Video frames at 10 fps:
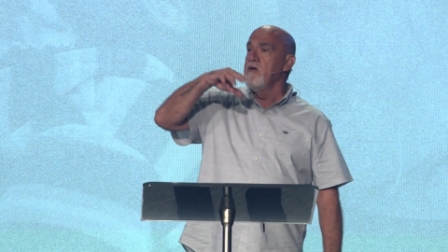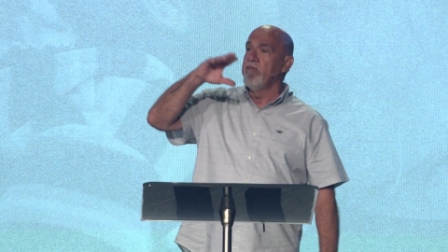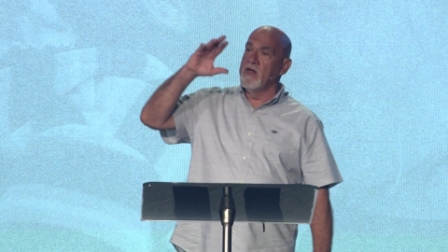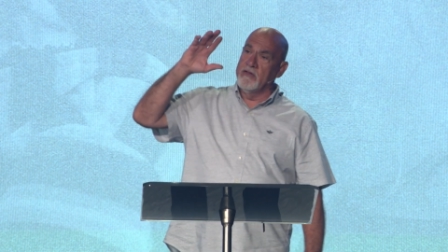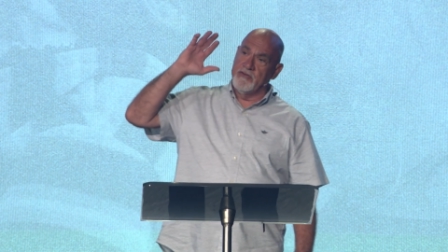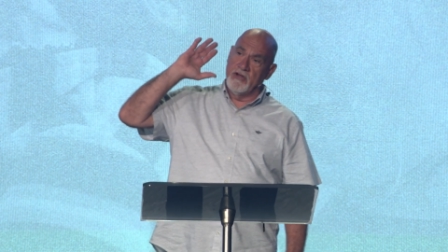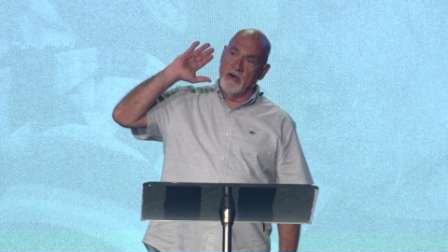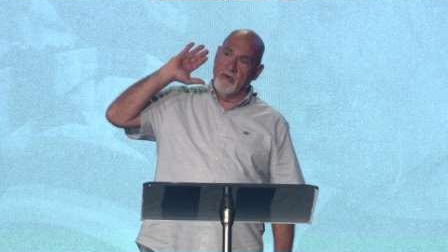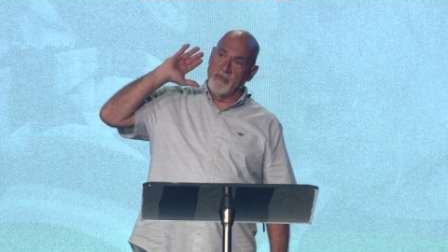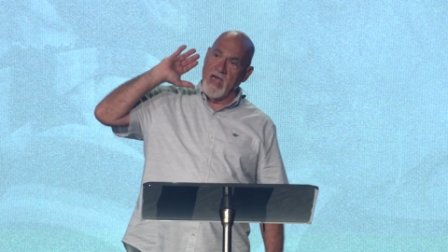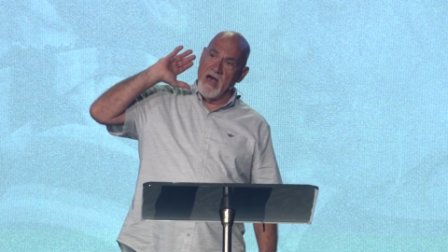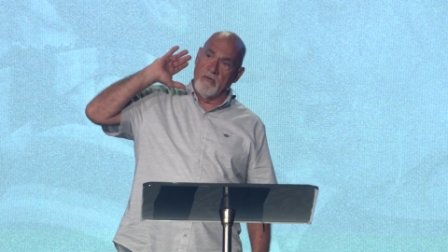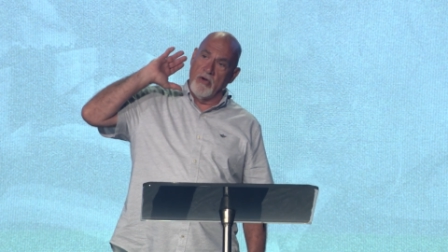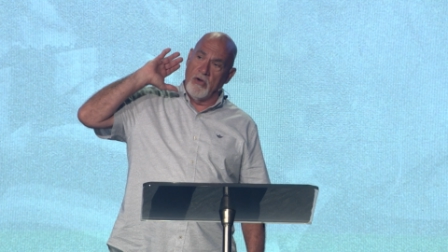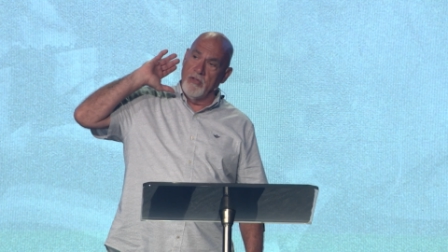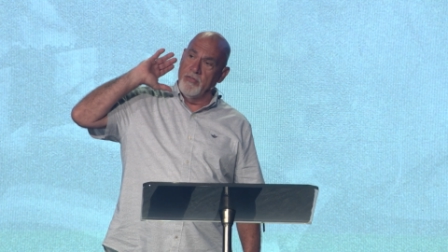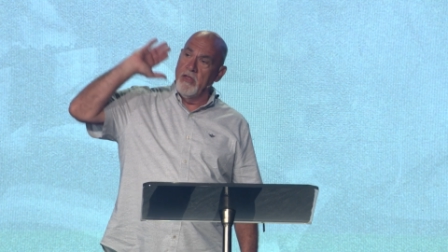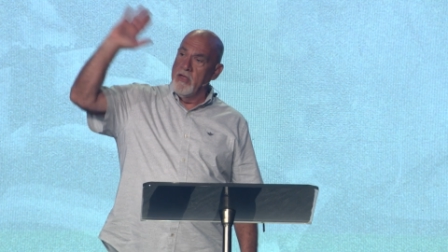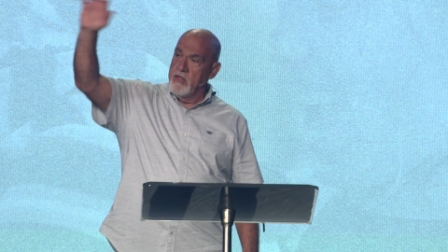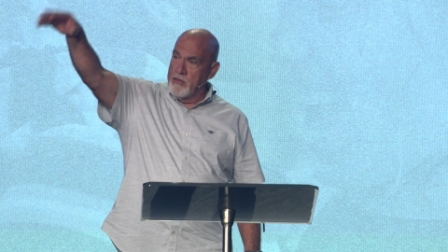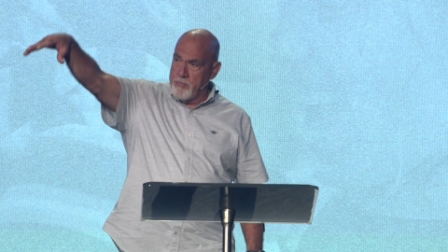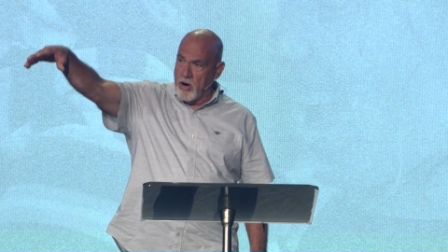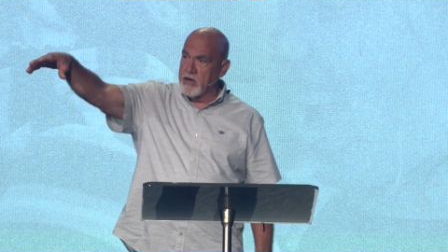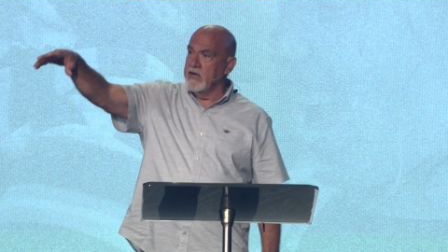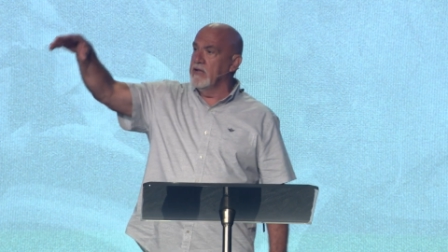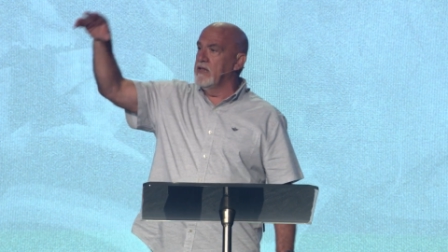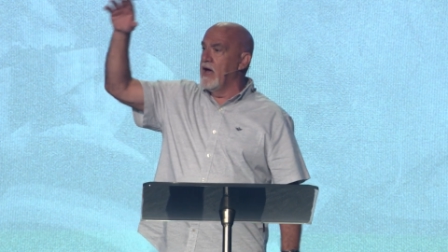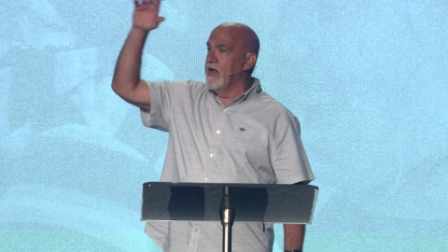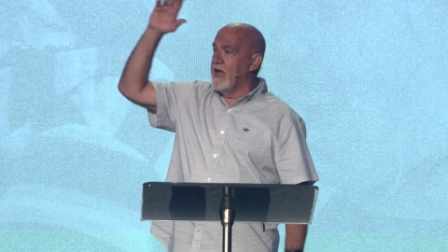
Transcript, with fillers: volunteers out on the parking lot.